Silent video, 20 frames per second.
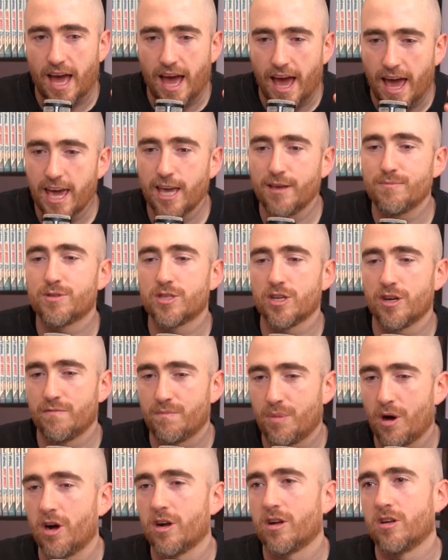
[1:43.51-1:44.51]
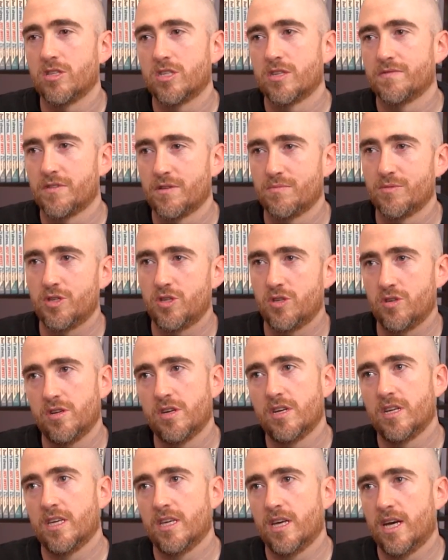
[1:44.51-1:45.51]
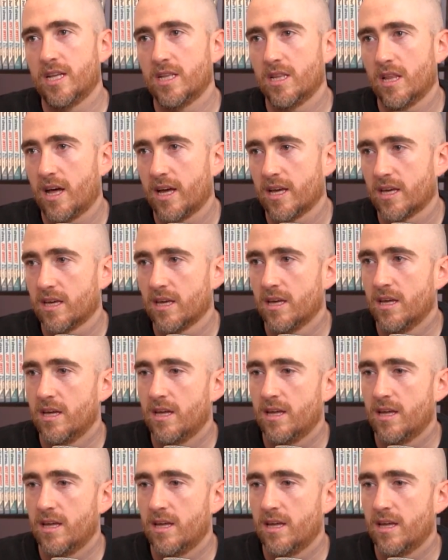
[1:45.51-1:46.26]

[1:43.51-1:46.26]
heaps of pockets of opportunity, and like